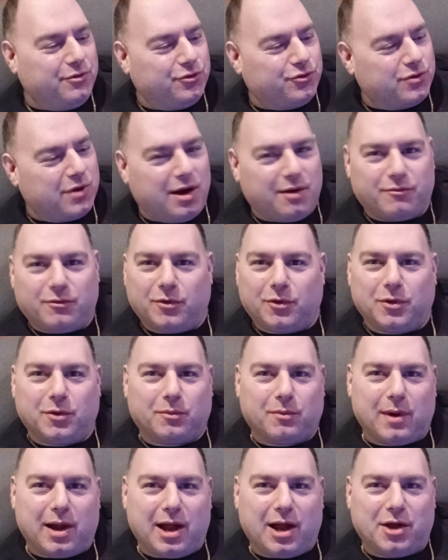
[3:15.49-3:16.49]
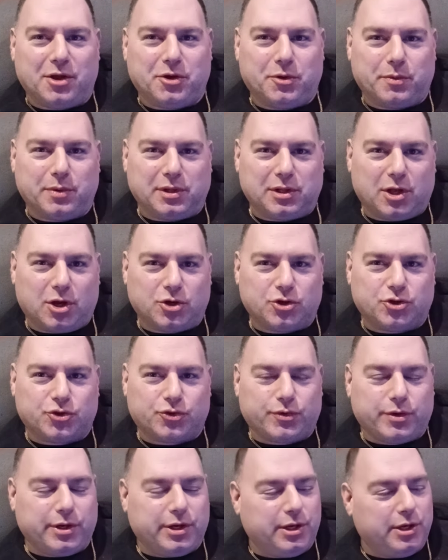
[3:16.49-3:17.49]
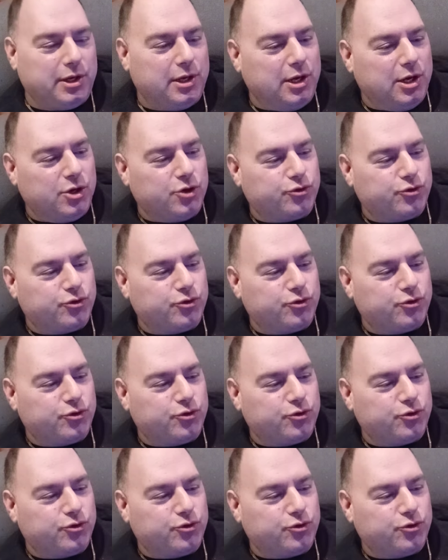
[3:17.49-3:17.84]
you drive all around, you're in luxury,